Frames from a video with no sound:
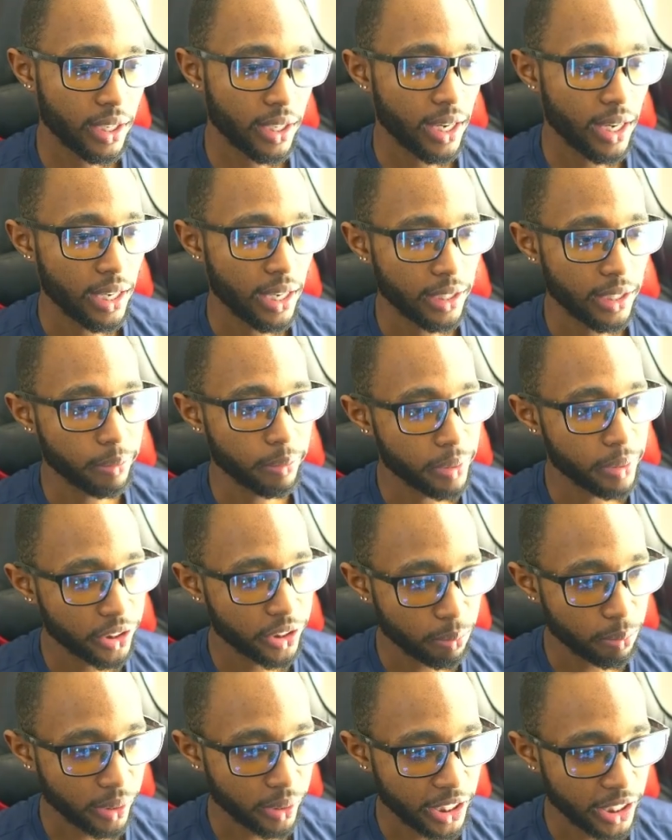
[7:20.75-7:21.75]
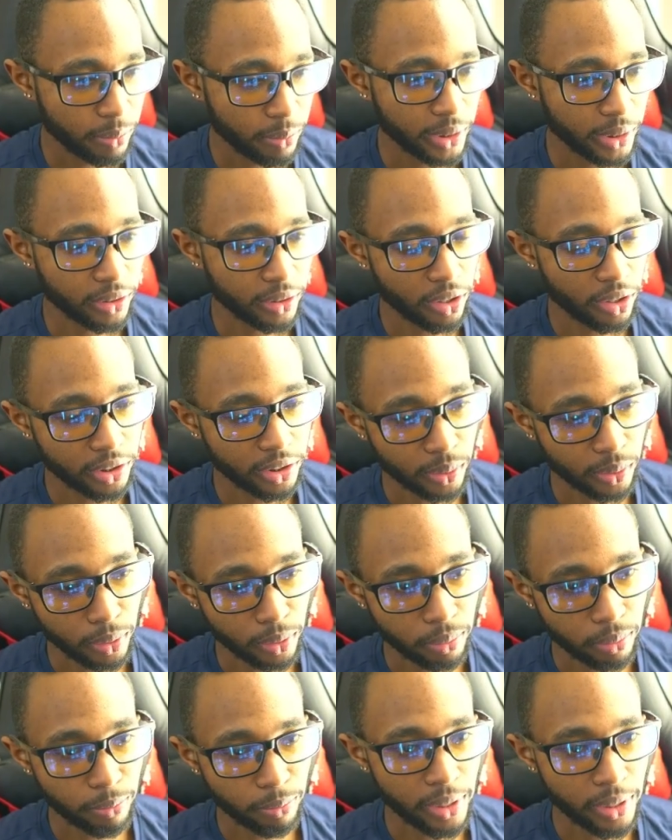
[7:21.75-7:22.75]
The bishop placement is also a
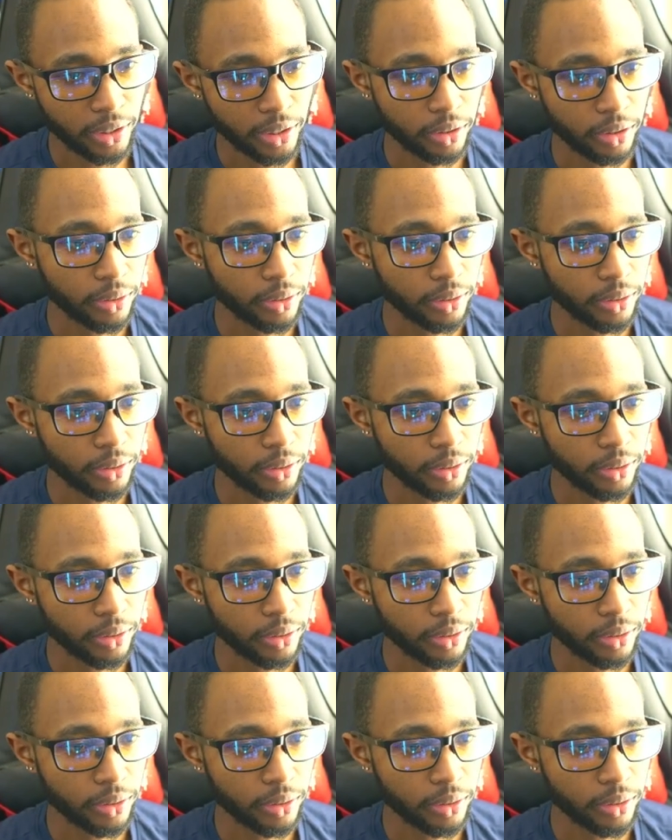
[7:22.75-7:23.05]
little bit better.